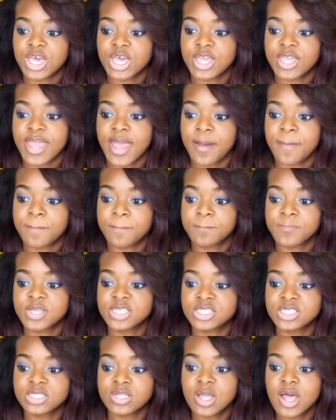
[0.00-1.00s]
yeah,
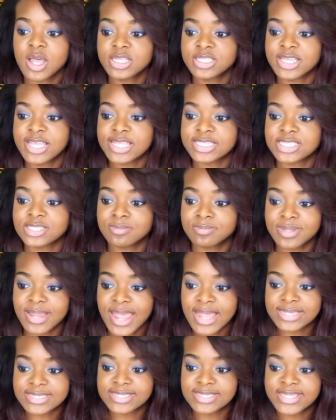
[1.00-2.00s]
just as long as you get some
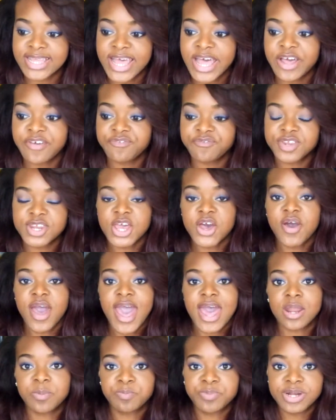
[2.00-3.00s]
nice stuff, you know,
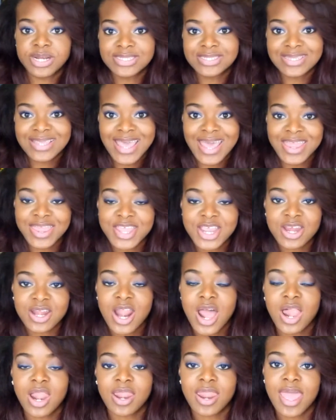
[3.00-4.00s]
how to put it together
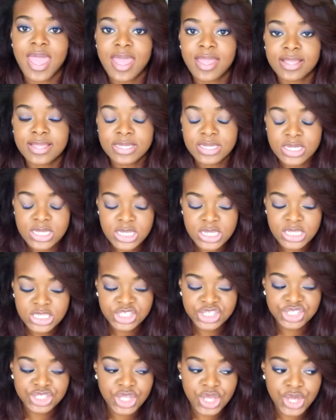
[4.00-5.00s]
and all that.
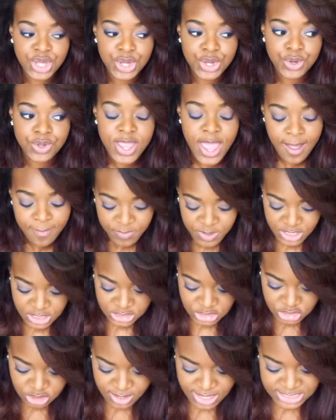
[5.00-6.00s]
So, yeah,
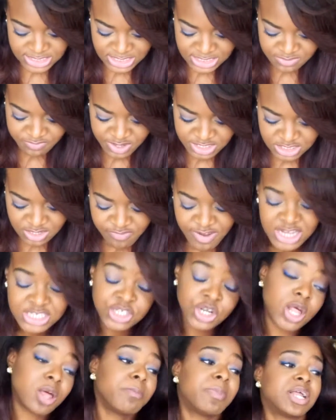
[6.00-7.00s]
so that's
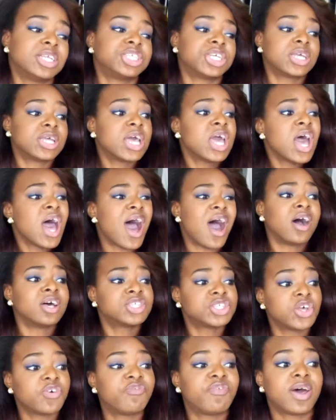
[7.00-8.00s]
fashionable budget. I
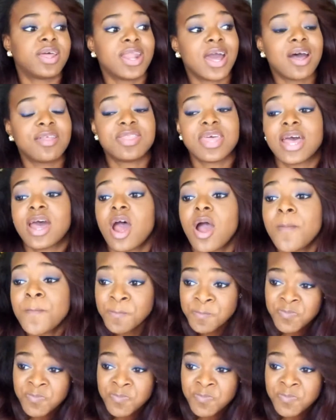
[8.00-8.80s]
also found out that